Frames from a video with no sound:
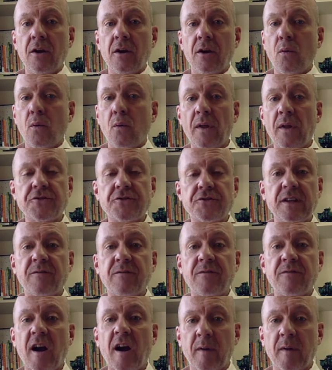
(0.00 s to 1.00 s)
whether it's the
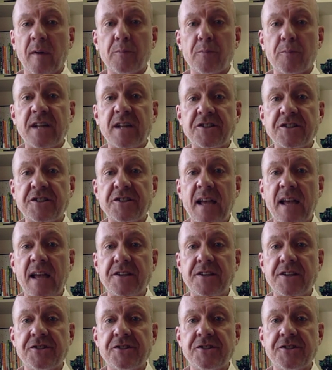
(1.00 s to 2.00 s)
Environmental Protection
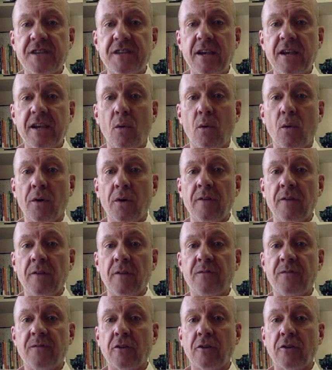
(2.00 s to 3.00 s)
Agency or the
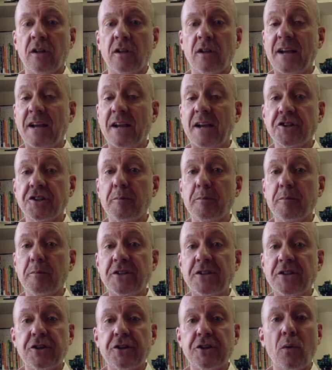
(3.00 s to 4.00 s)
Federal Election
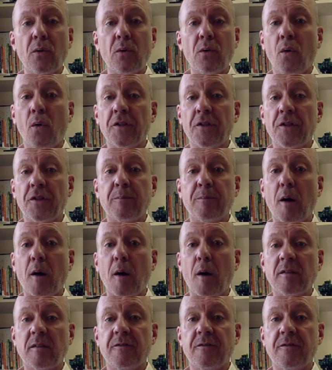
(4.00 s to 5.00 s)
Commission or the
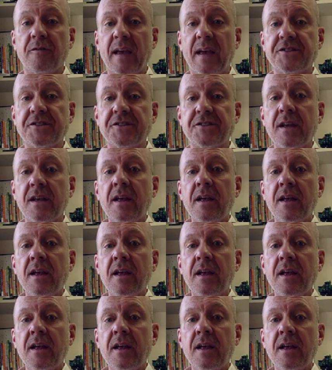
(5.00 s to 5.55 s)
Department of Defense,